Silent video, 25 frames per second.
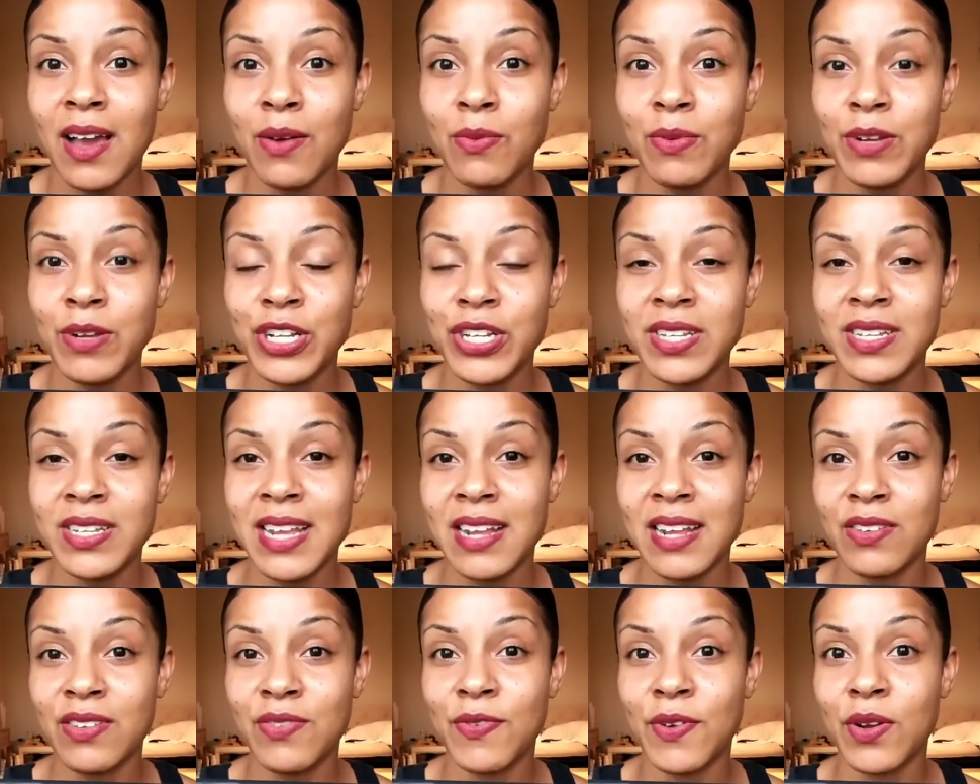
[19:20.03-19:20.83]
which
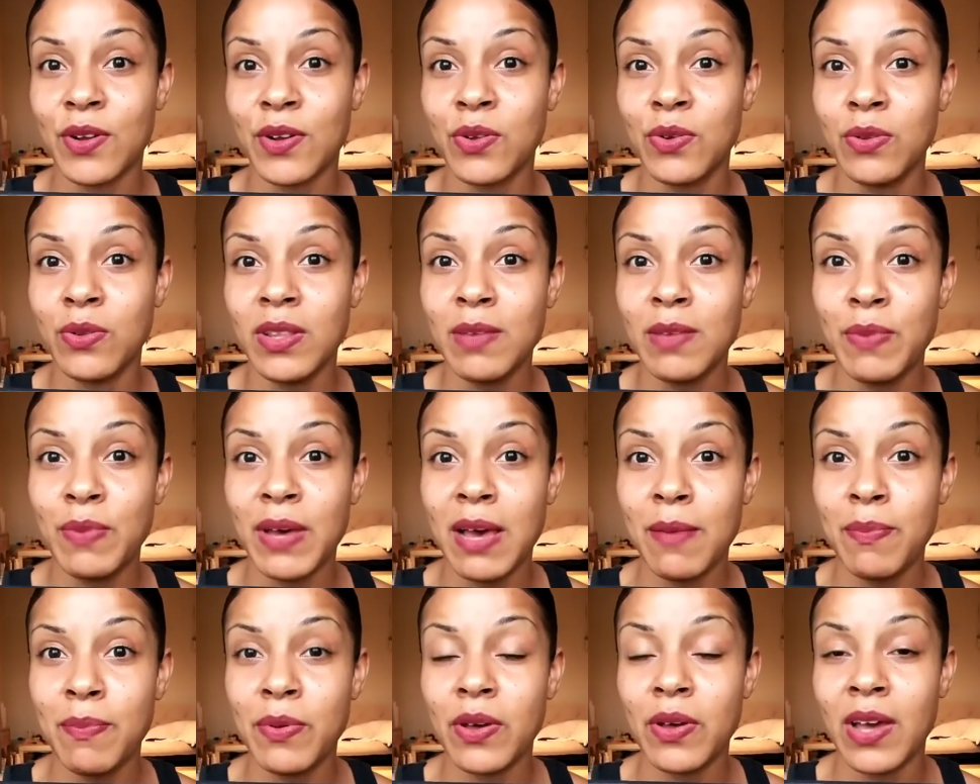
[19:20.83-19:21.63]
stands for
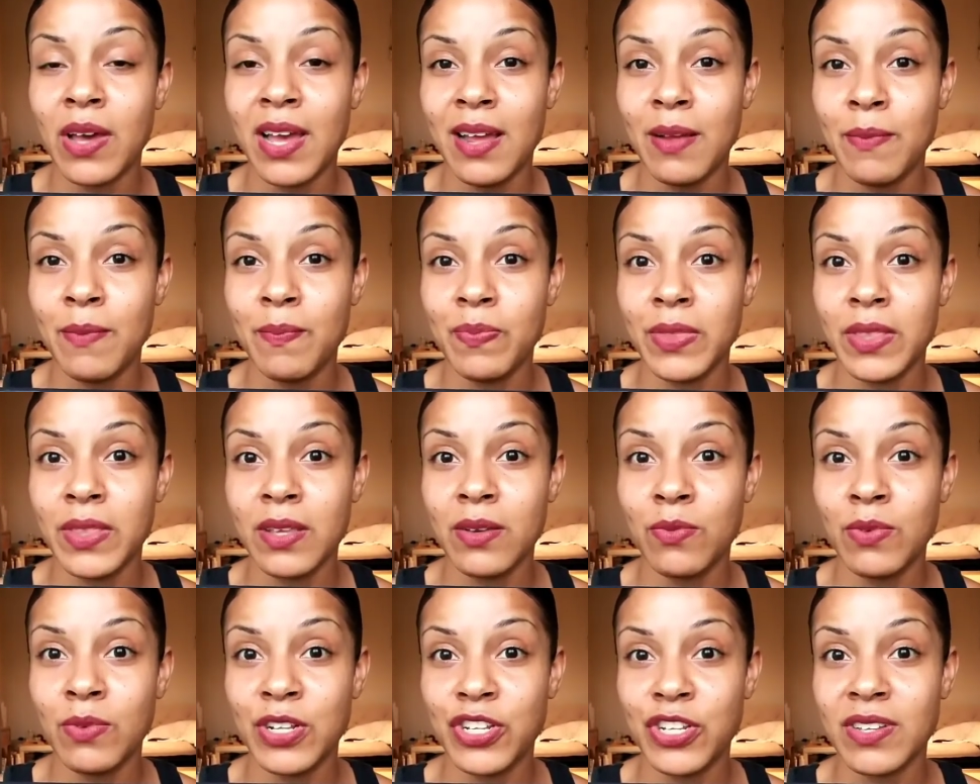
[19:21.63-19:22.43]

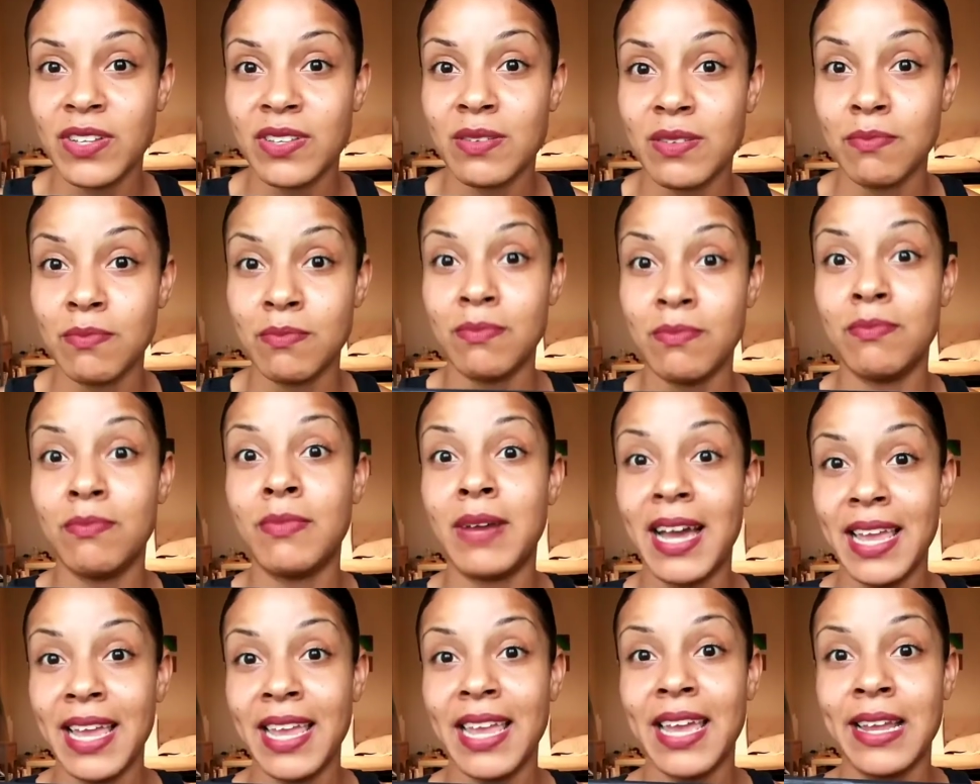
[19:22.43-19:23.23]
Kulipup, which is
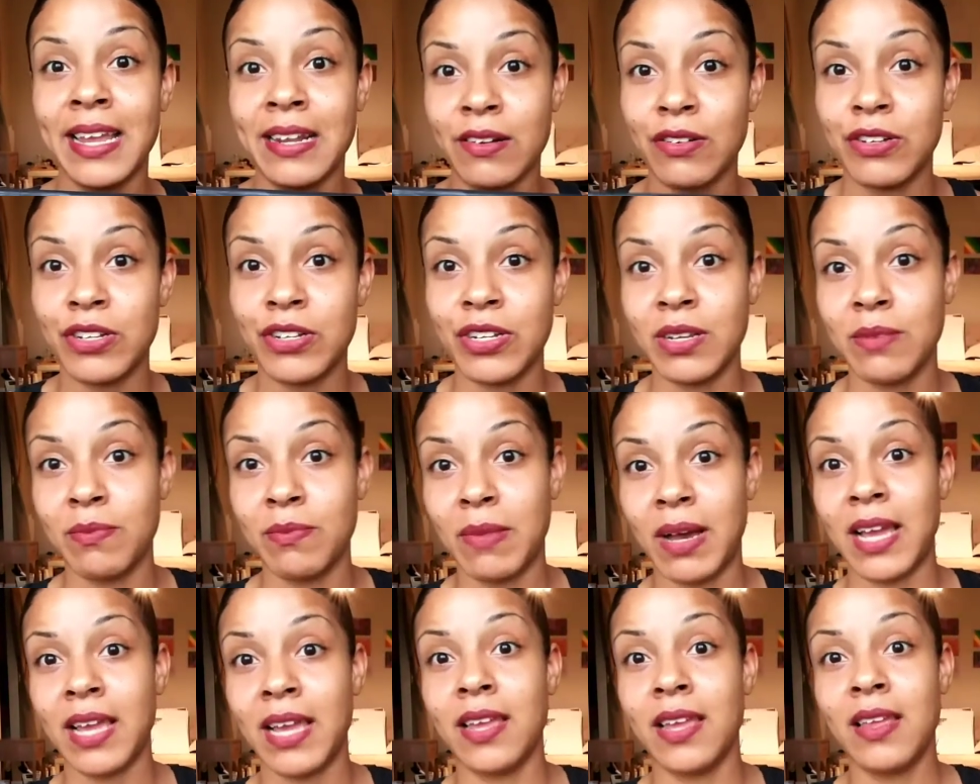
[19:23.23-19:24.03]
my energy,
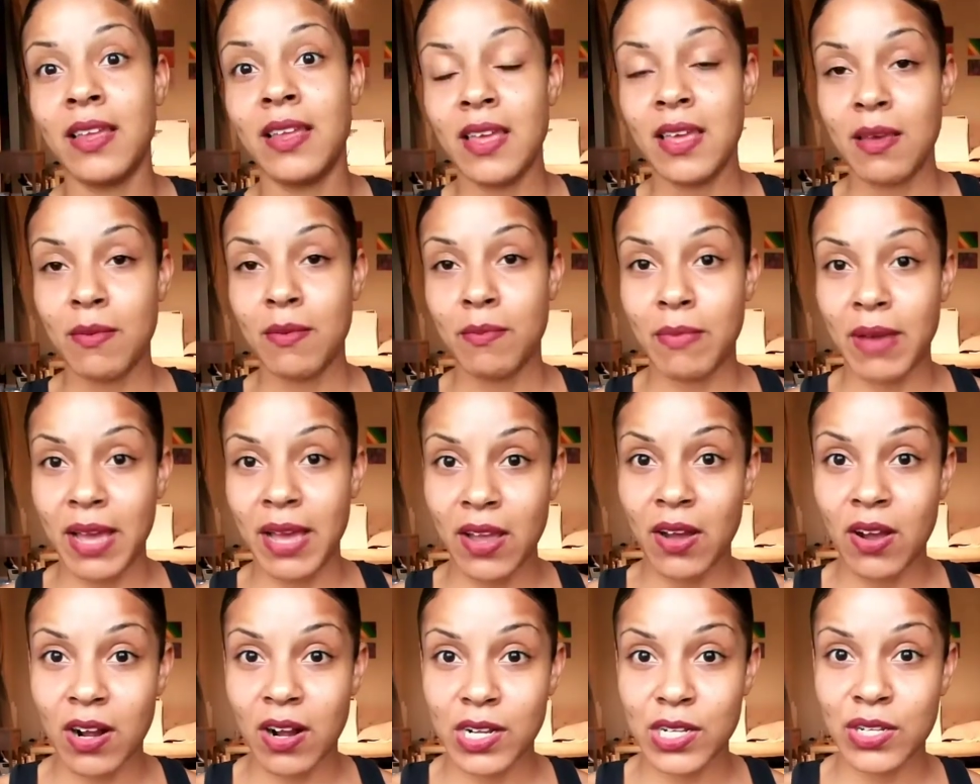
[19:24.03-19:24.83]
my
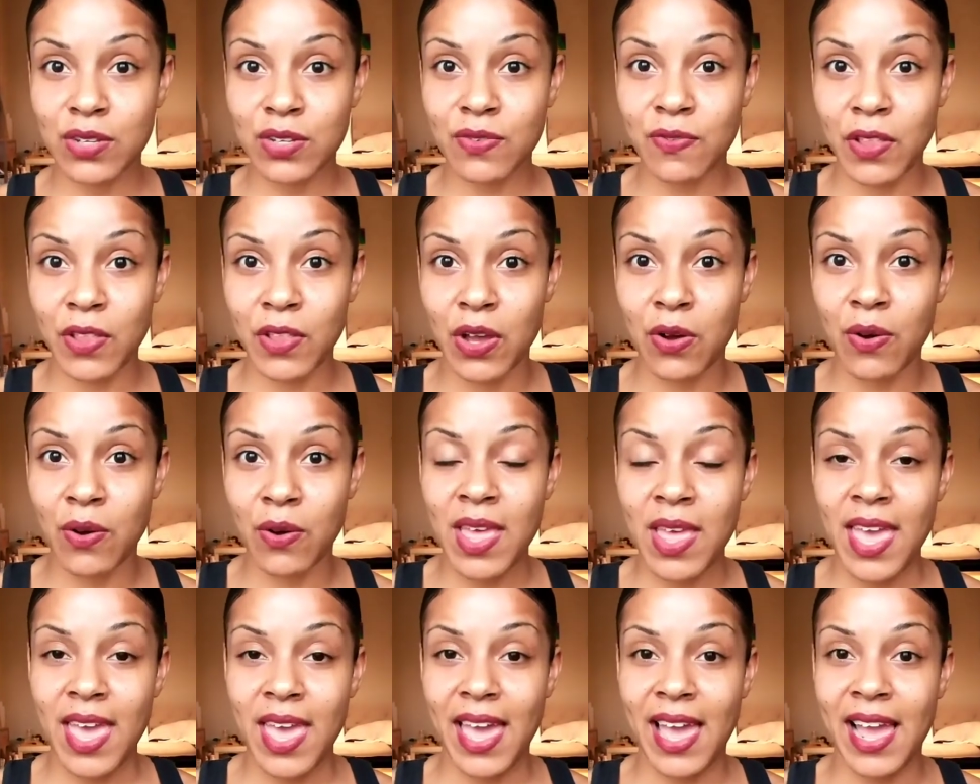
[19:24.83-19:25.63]
heart's
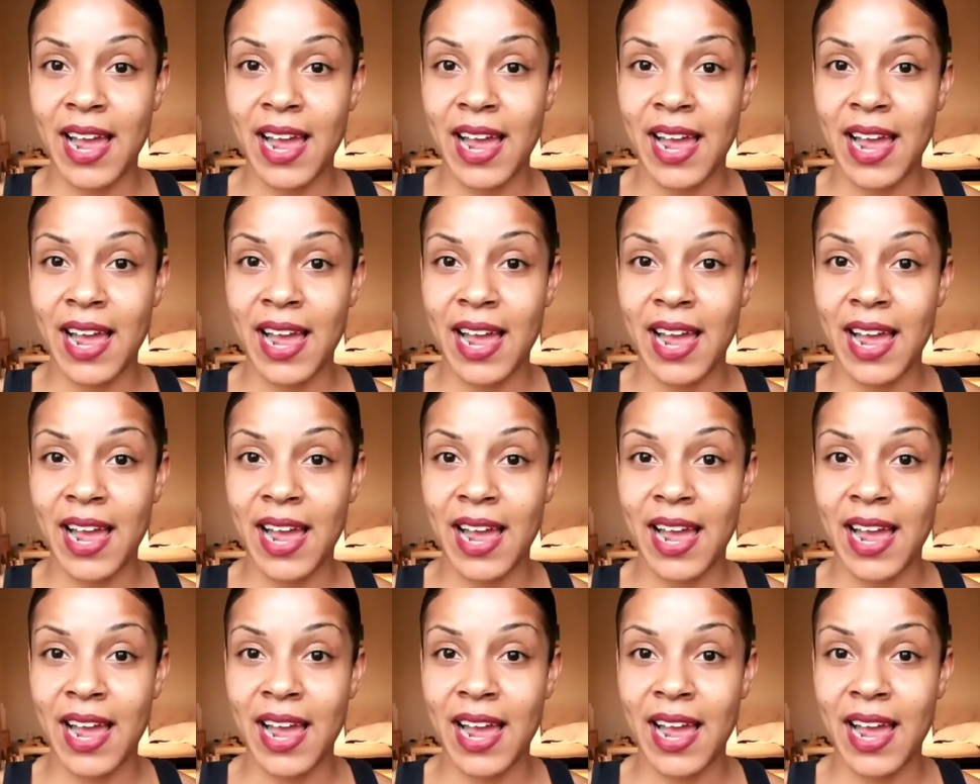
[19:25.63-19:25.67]
flow.